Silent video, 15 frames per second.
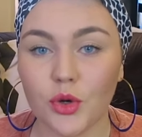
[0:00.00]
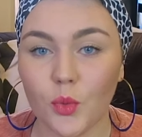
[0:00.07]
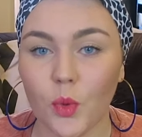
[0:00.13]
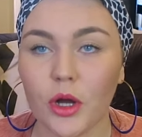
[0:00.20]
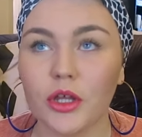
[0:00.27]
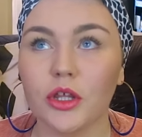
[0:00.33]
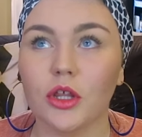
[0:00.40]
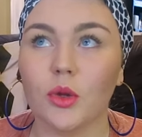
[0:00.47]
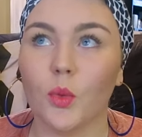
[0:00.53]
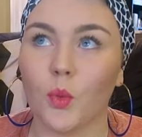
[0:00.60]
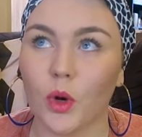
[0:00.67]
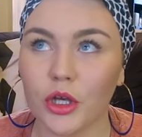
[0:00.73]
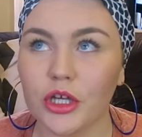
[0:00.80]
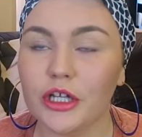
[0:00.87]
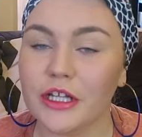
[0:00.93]
what
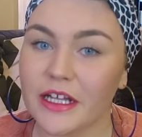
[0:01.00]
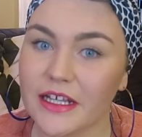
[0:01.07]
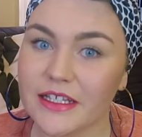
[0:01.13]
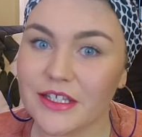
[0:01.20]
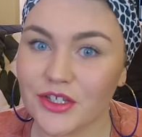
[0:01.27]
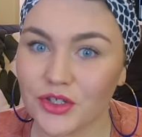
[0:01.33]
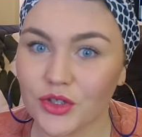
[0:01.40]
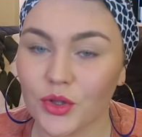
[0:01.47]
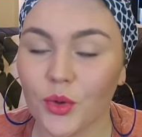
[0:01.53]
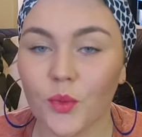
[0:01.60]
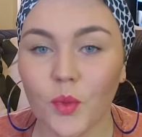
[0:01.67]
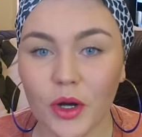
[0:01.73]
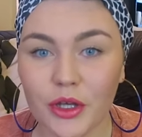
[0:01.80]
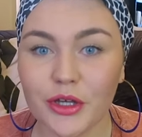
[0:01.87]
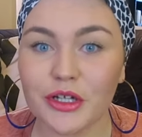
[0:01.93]
what you need to do,
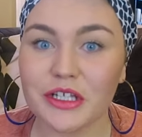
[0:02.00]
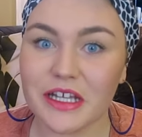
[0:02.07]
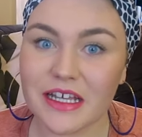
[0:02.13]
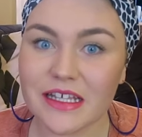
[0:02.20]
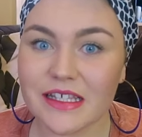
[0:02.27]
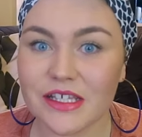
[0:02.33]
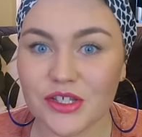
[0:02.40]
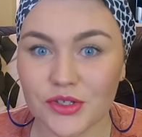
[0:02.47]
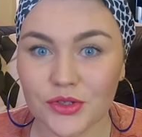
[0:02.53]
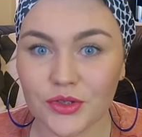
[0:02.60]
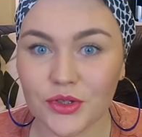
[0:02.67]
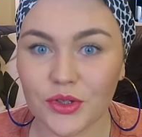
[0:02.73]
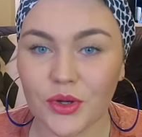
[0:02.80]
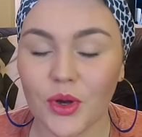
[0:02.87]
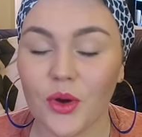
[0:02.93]
what you need to
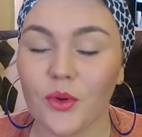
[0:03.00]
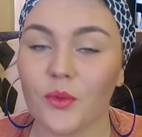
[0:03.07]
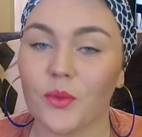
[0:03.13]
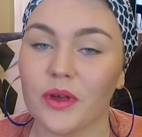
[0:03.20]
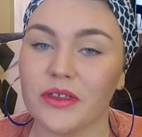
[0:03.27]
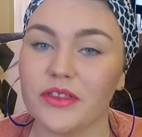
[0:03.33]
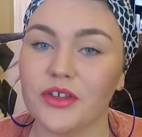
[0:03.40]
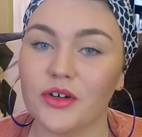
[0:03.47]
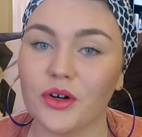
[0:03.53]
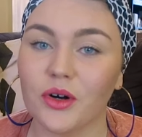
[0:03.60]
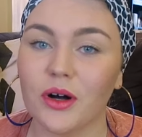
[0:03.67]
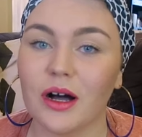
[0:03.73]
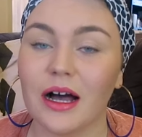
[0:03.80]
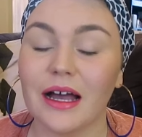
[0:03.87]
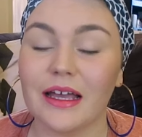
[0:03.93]
do with
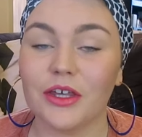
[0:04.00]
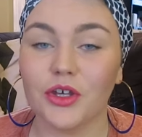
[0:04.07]
your